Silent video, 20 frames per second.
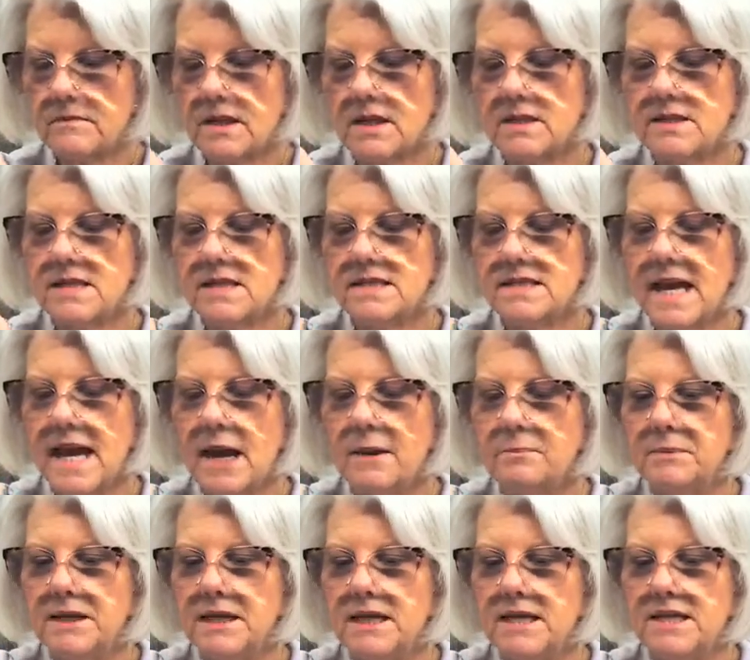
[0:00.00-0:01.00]
It says
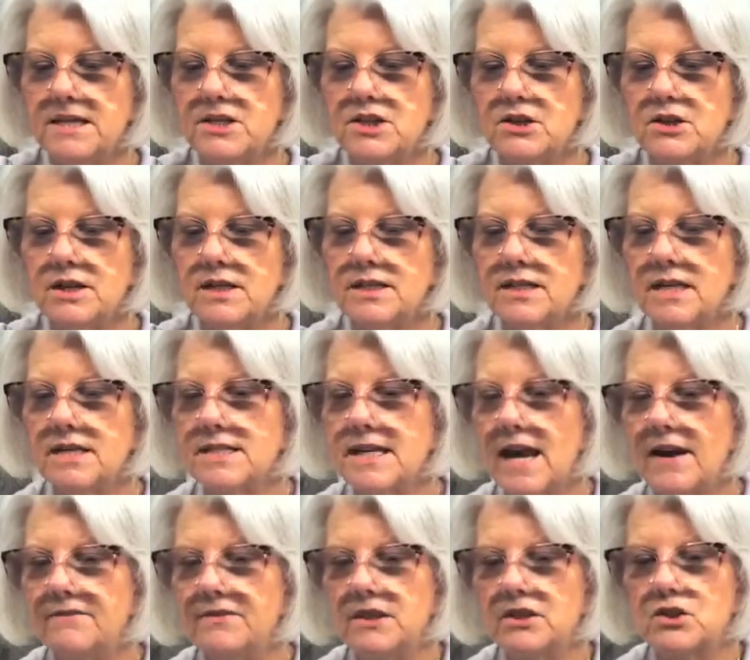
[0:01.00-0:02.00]
Happy Easter. It does
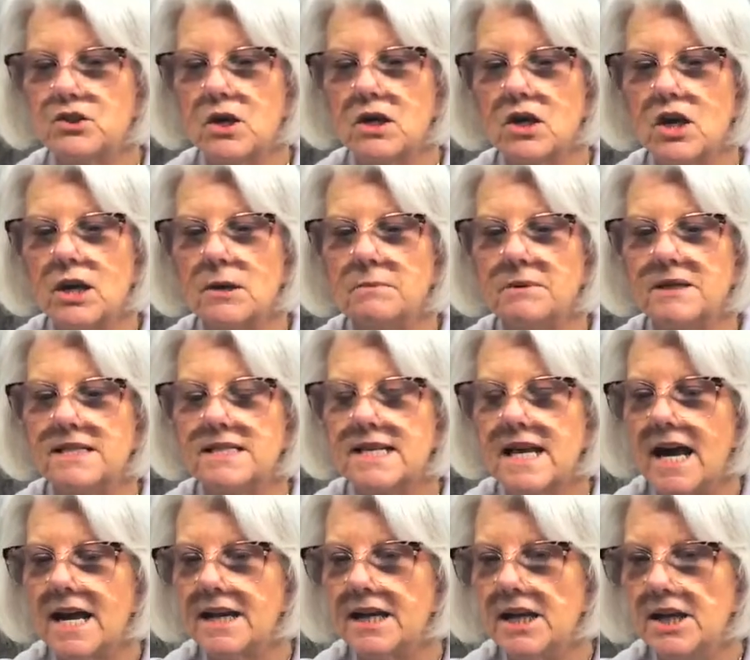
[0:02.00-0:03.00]
have the truck on it, but it's
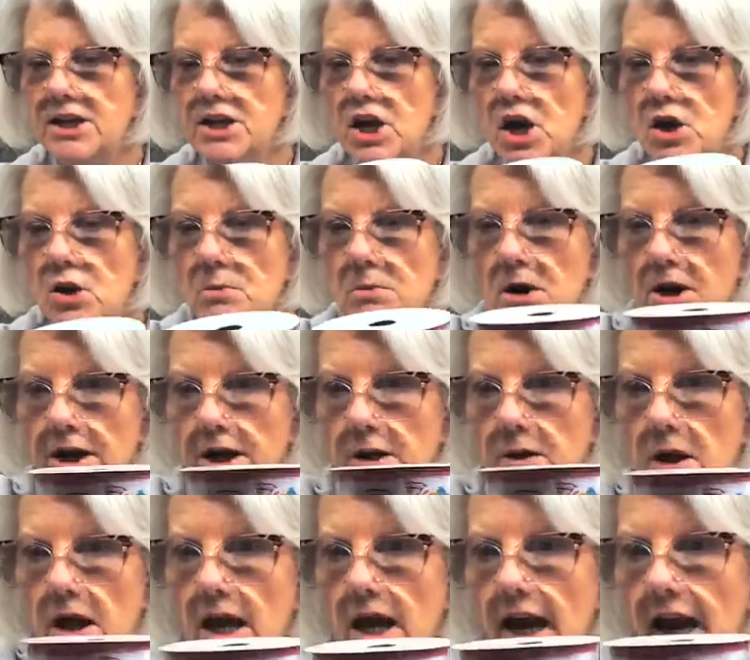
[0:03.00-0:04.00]
got a gnome on it,
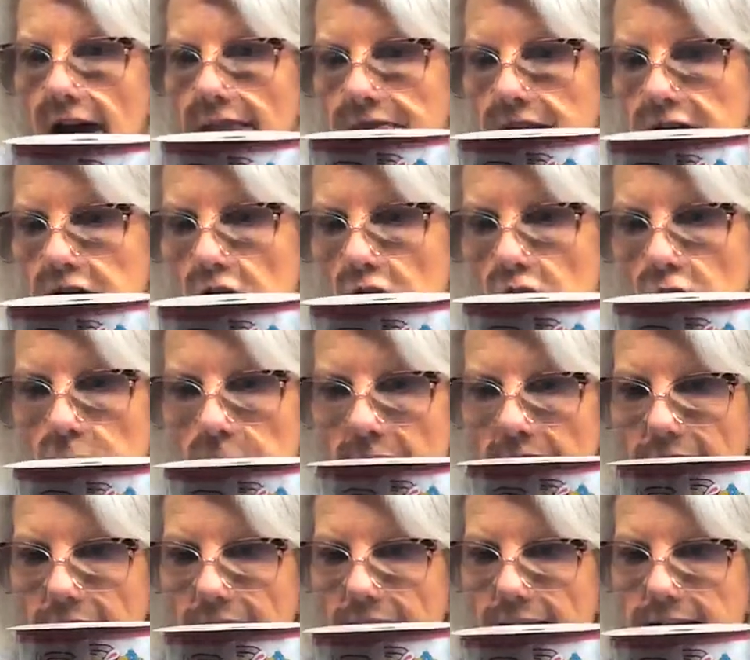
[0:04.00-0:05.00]
and the gnome
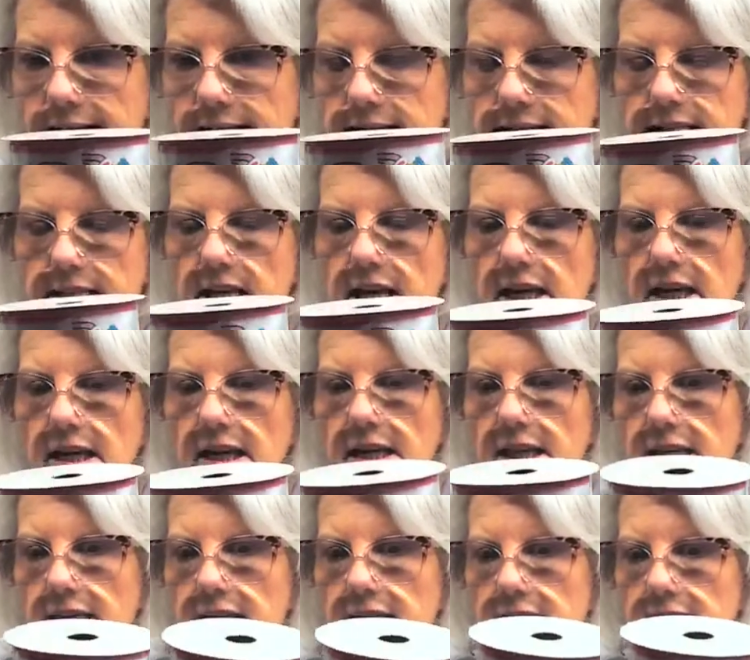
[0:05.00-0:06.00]
has
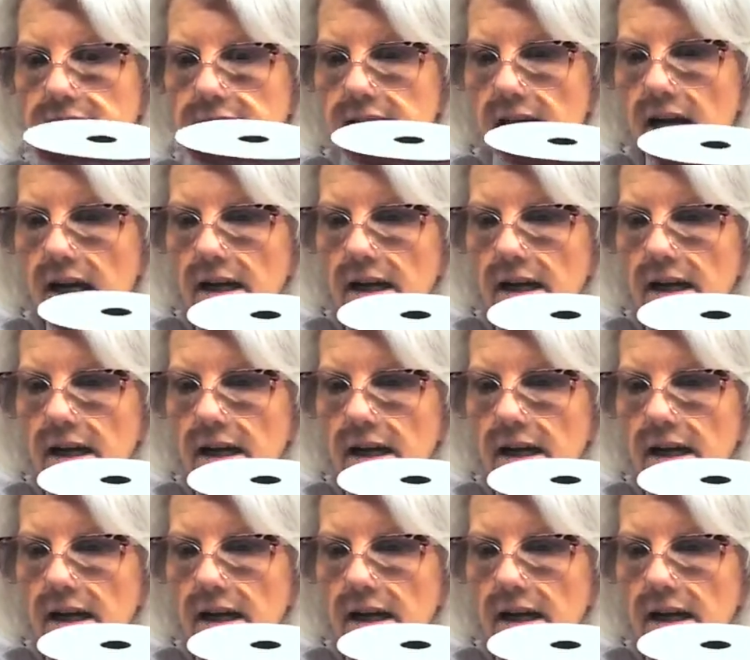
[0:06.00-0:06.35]
his